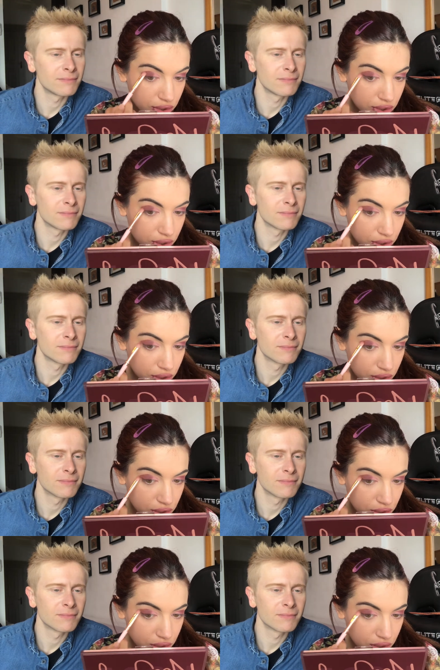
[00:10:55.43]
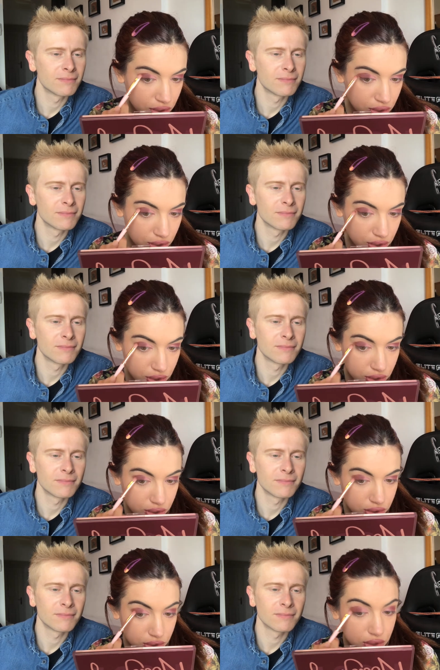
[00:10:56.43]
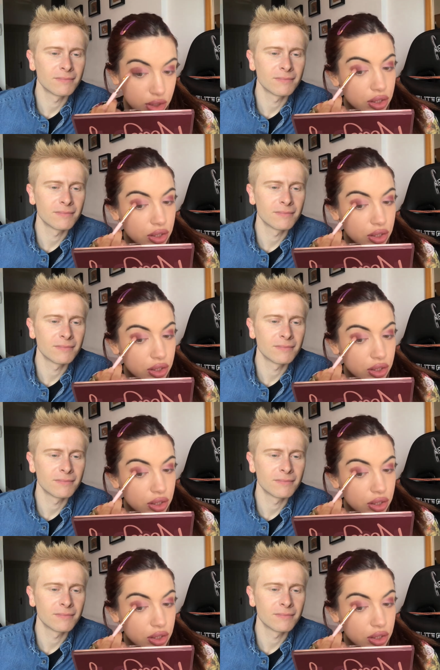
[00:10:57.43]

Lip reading: (silence)